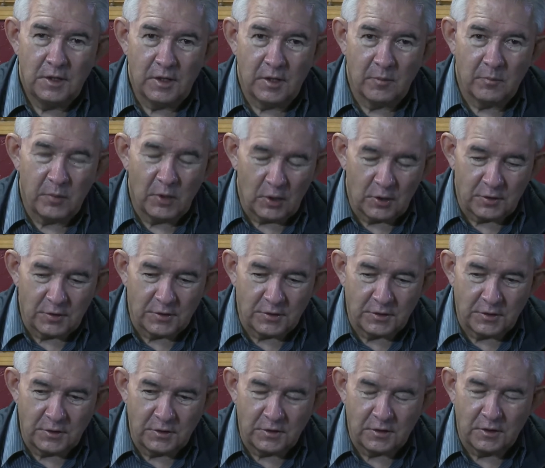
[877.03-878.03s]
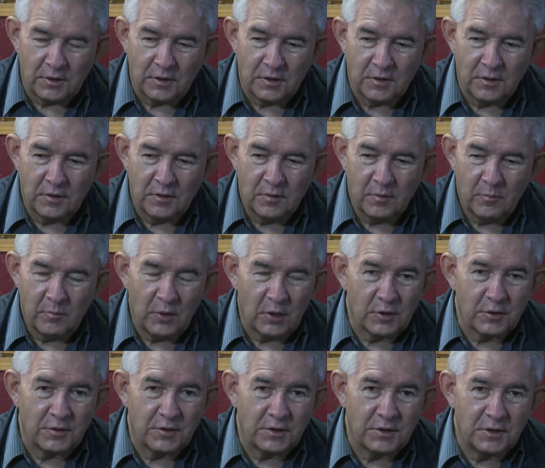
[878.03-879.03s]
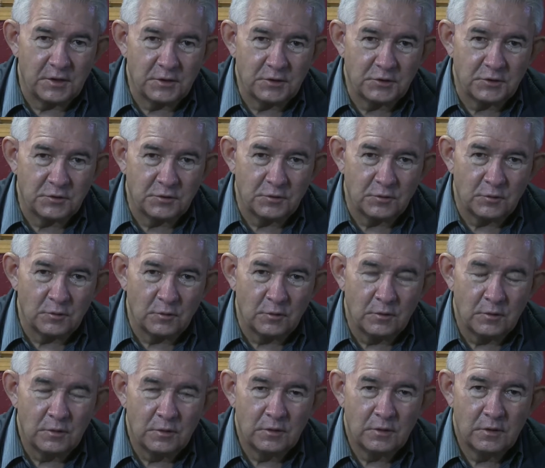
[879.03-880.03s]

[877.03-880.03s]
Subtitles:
And part of the issue